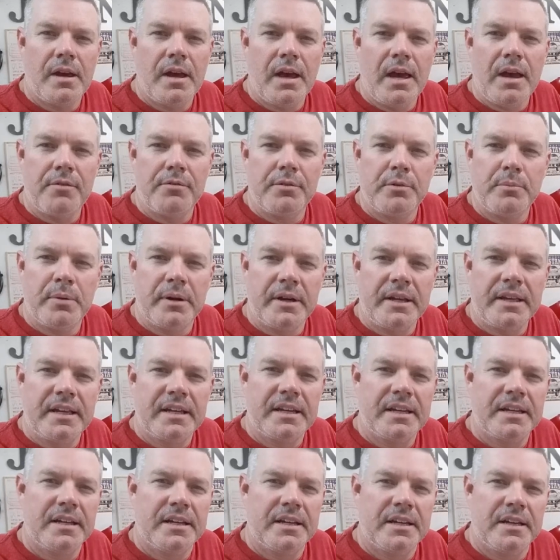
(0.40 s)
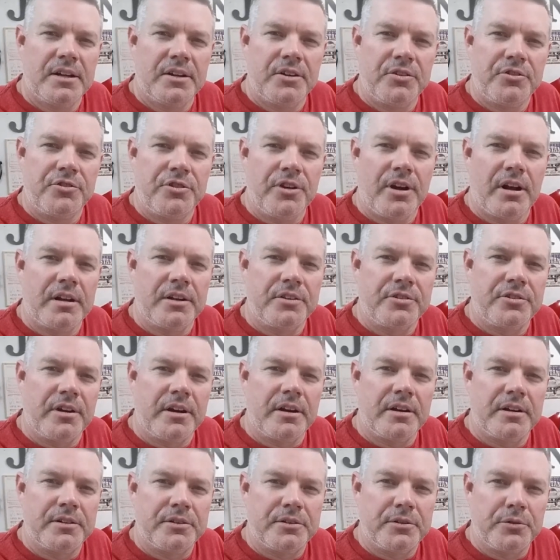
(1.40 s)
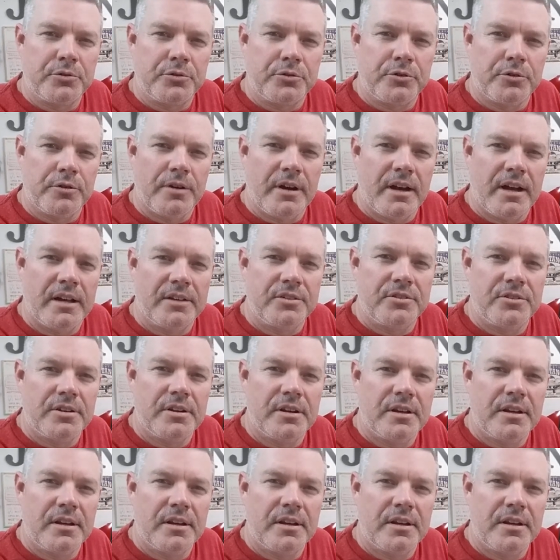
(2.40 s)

Hey everybody, John at J. Hunto's Garage.